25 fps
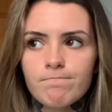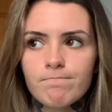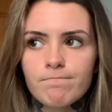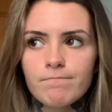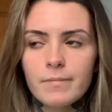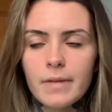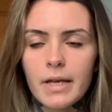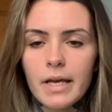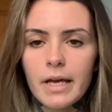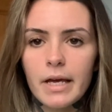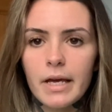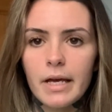
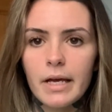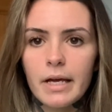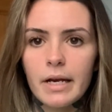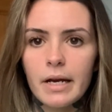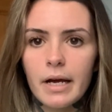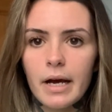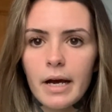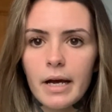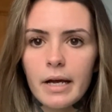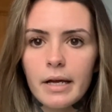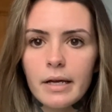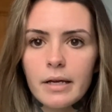and
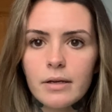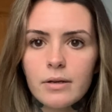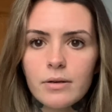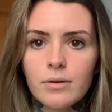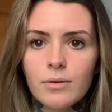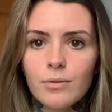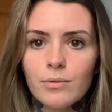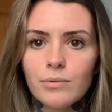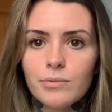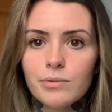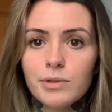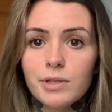I can
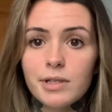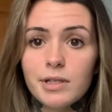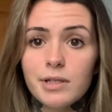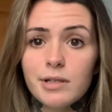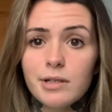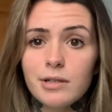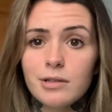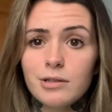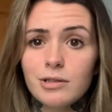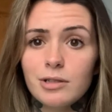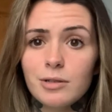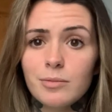only
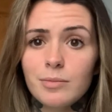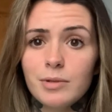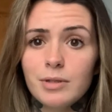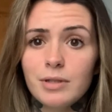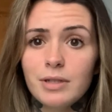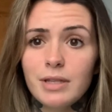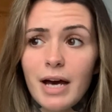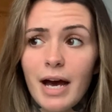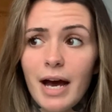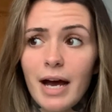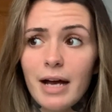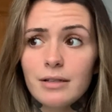attribute
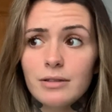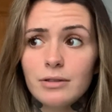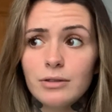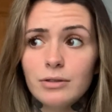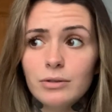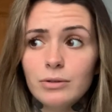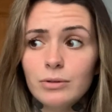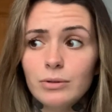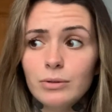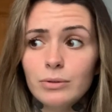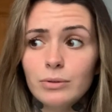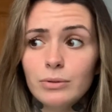that
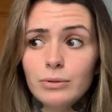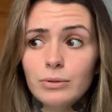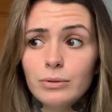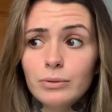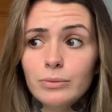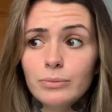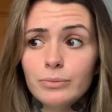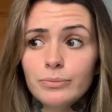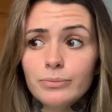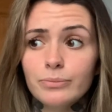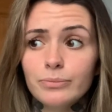to